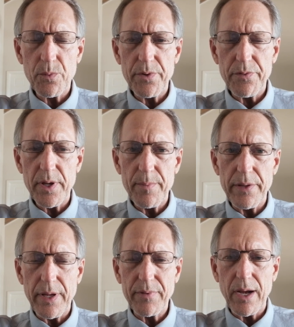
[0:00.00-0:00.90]
with them,
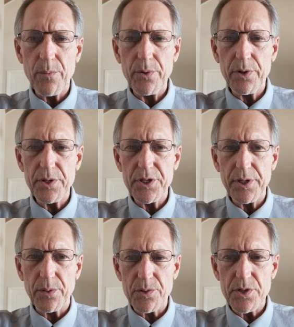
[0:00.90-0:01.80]
and they've got real good
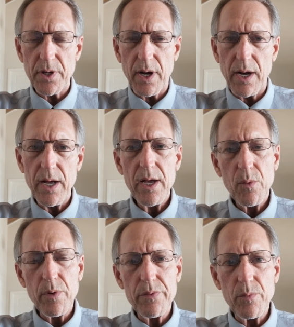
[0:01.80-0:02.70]
deals
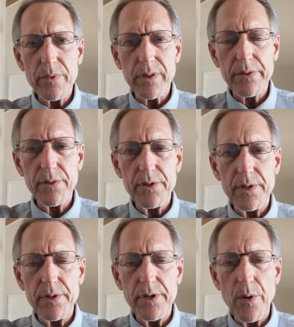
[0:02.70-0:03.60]
with
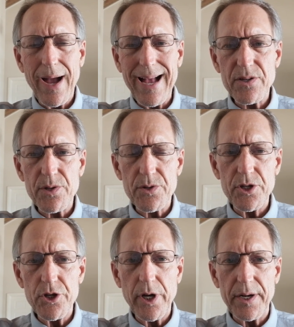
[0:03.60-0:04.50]
no hassles
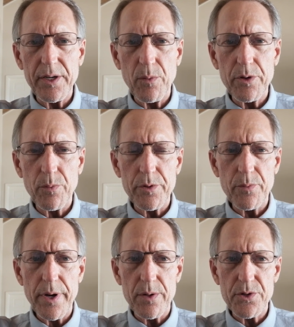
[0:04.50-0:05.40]
that you got to deal
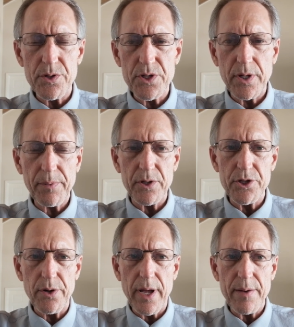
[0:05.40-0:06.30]
with renters and stuff
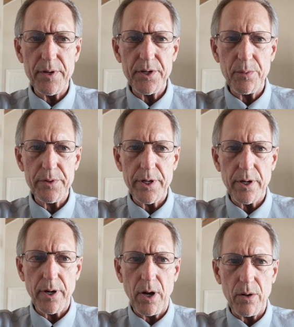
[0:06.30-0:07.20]
because you're not having to deal with it
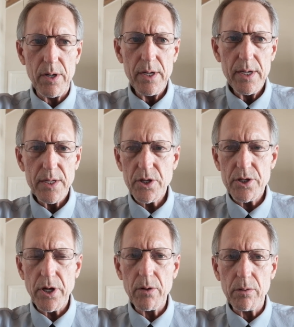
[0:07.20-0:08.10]
at all. It's a
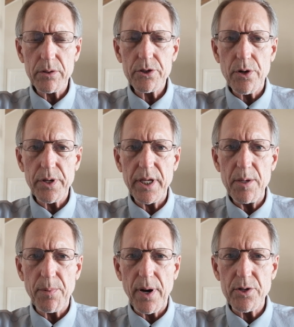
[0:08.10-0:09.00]
total
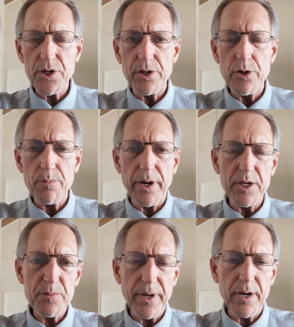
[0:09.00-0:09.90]
turnkey project. Your
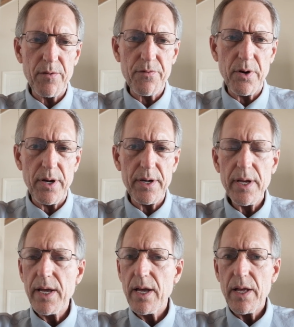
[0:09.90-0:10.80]
money's paid up front.
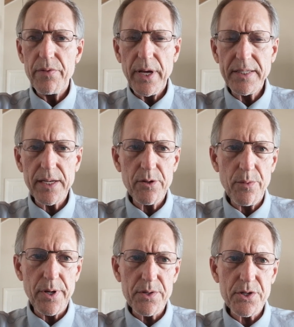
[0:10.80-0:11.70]
They take the
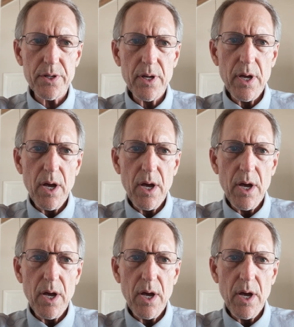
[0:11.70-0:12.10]
risk.